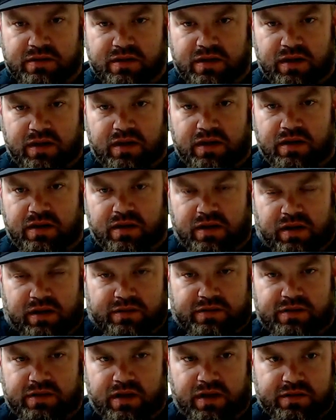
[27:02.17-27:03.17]

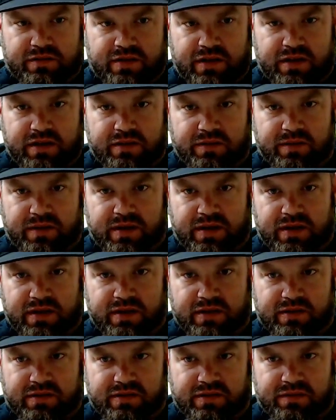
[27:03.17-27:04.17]
I'll tell you what it
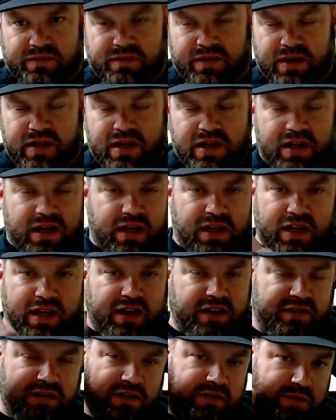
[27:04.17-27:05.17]
is. And like
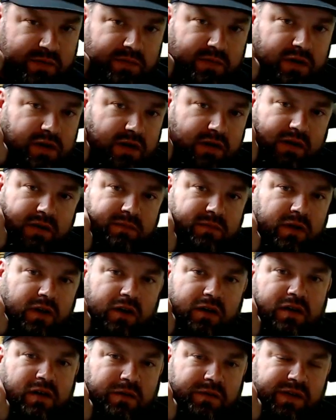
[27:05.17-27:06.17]
I said, if I'm wrong, I'm
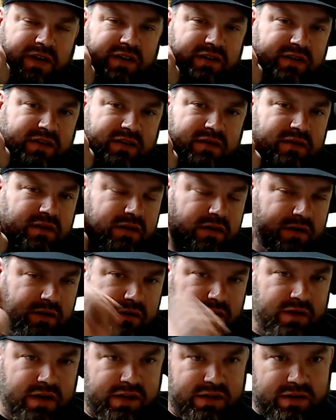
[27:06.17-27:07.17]
wrong. I'll fix it. I'll
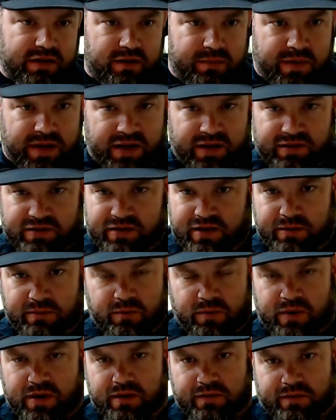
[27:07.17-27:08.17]
correct it. I'll make a statement,
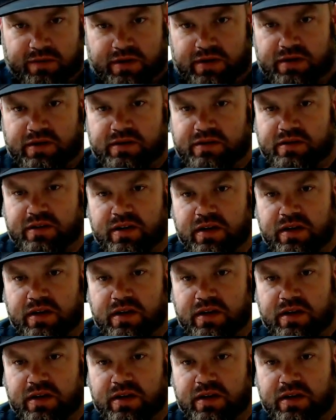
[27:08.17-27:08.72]
whatever it is.